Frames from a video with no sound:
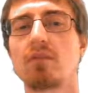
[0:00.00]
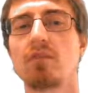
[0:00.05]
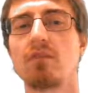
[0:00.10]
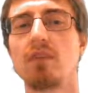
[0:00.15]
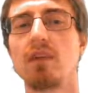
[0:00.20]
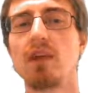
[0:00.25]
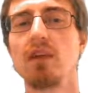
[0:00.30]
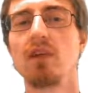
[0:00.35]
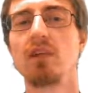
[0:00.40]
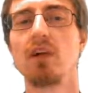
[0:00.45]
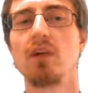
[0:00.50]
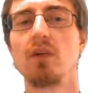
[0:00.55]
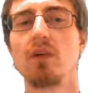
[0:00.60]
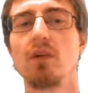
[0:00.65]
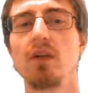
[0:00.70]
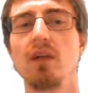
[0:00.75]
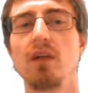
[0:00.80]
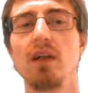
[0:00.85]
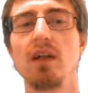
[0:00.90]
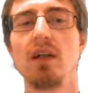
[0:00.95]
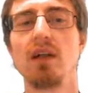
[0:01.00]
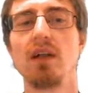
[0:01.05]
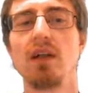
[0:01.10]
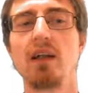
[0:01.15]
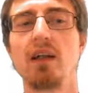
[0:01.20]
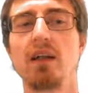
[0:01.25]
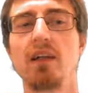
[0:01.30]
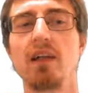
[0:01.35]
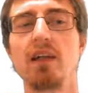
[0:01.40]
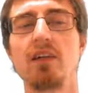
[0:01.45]
So
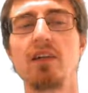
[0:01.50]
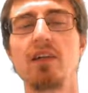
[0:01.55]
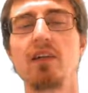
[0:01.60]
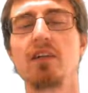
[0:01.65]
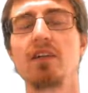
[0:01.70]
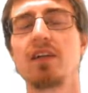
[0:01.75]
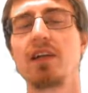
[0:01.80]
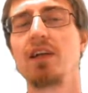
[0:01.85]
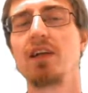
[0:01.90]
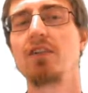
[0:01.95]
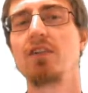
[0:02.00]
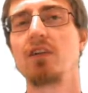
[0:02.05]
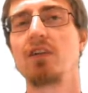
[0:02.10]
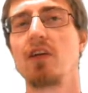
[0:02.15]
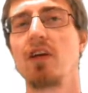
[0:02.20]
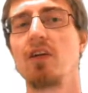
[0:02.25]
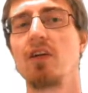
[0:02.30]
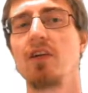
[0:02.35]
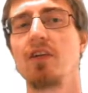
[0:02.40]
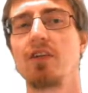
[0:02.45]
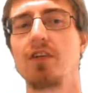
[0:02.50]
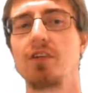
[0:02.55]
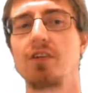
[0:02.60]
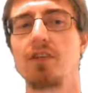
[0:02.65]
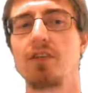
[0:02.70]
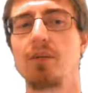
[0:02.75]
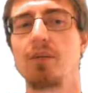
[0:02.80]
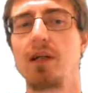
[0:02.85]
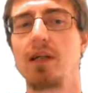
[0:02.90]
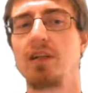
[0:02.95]
this doesn't give us a lot of
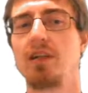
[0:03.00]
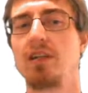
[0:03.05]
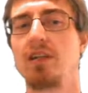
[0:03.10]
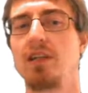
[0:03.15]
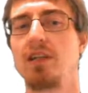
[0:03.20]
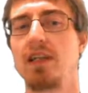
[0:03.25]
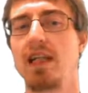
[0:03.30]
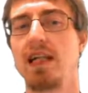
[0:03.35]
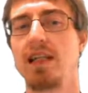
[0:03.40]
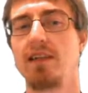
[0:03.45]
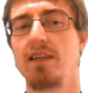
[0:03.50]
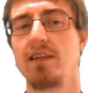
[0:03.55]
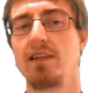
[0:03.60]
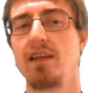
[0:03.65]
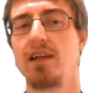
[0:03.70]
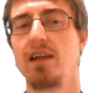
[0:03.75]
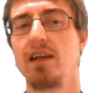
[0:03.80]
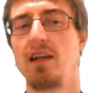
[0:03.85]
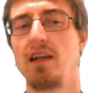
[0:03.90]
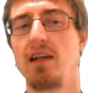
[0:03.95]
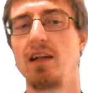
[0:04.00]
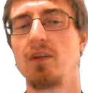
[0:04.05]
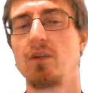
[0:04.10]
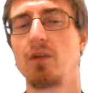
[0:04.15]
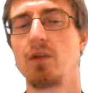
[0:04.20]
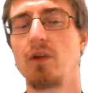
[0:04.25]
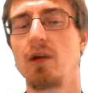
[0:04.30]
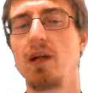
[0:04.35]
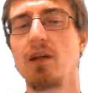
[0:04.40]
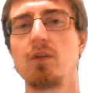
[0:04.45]
information yet,
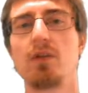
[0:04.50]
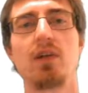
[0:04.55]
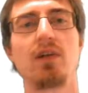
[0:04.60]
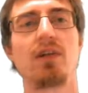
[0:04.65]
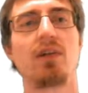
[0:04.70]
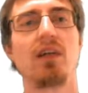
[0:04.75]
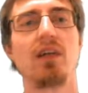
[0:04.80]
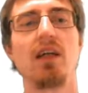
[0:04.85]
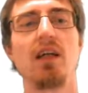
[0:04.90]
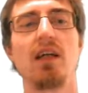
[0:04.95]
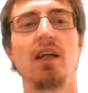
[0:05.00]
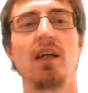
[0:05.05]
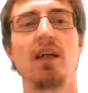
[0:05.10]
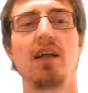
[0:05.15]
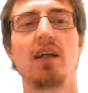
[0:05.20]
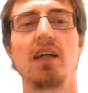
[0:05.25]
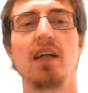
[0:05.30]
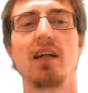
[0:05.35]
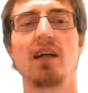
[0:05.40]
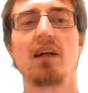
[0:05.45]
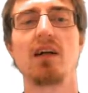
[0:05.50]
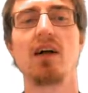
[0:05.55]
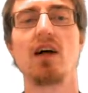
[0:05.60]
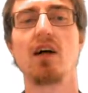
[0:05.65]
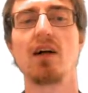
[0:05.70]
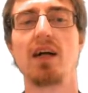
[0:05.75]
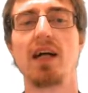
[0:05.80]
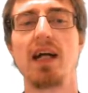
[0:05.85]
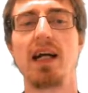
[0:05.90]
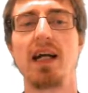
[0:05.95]
right? We see here
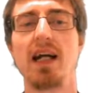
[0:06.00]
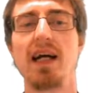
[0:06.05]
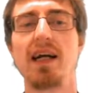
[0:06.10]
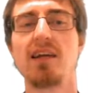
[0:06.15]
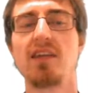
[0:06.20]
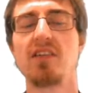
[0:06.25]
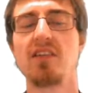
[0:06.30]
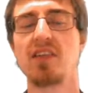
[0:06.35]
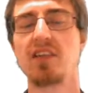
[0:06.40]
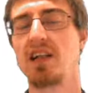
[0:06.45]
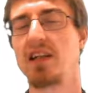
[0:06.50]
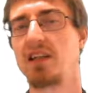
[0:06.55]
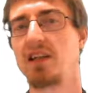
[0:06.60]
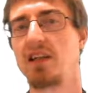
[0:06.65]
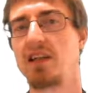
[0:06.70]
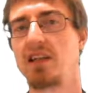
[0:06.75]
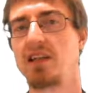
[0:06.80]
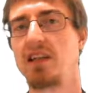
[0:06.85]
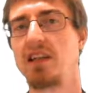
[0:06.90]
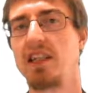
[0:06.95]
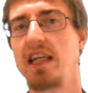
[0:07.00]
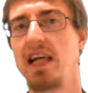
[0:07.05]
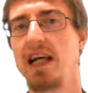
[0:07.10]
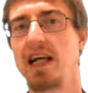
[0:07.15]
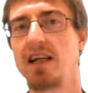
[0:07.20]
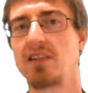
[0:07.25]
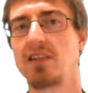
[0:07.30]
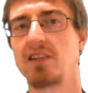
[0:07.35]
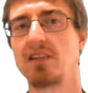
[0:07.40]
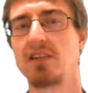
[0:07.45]
RAX and
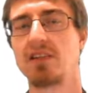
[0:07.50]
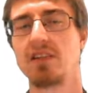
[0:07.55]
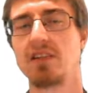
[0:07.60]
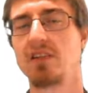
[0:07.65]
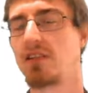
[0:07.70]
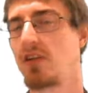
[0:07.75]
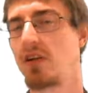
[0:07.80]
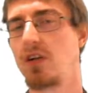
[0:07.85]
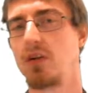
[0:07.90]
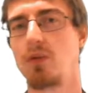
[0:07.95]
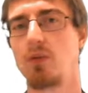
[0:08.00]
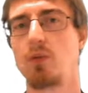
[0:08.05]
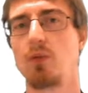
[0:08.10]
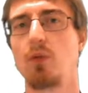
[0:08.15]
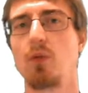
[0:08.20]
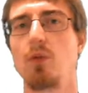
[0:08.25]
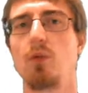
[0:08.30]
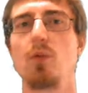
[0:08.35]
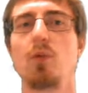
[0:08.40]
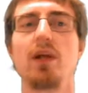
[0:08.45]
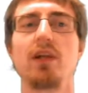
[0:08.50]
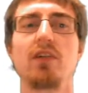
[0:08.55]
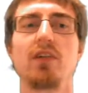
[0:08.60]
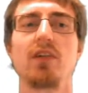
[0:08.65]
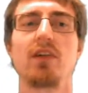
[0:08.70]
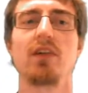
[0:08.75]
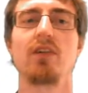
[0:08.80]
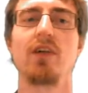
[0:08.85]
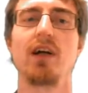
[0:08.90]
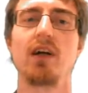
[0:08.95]
RDX. So which are
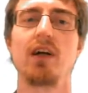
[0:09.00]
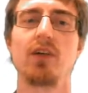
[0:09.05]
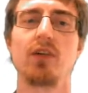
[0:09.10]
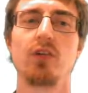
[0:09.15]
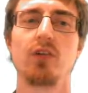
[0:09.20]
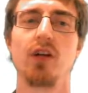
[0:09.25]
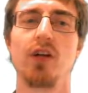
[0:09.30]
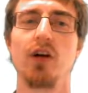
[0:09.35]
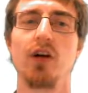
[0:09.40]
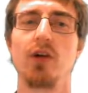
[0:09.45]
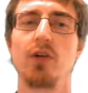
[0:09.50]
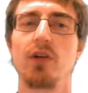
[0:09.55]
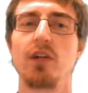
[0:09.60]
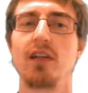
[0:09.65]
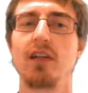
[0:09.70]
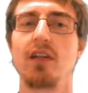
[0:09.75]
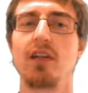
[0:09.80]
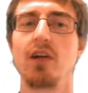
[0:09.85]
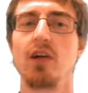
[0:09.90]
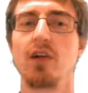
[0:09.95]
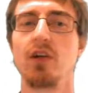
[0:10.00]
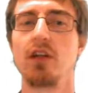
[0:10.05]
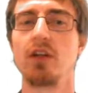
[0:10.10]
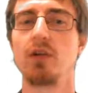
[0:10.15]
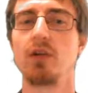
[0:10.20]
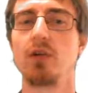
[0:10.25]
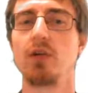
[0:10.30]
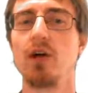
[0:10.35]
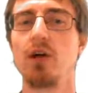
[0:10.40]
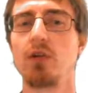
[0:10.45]
the values loaded into
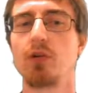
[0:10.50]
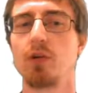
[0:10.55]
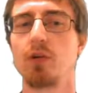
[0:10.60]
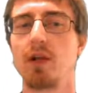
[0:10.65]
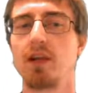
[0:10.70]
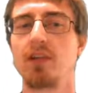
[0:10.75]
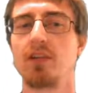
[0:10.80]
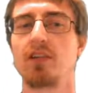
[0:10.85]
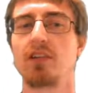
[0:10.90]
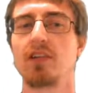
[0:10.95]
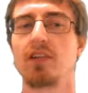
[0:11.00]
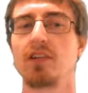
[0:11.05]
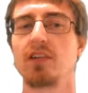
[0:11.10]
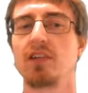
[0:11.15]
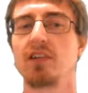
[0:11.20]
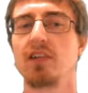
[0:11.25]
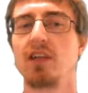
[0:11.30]
those registers?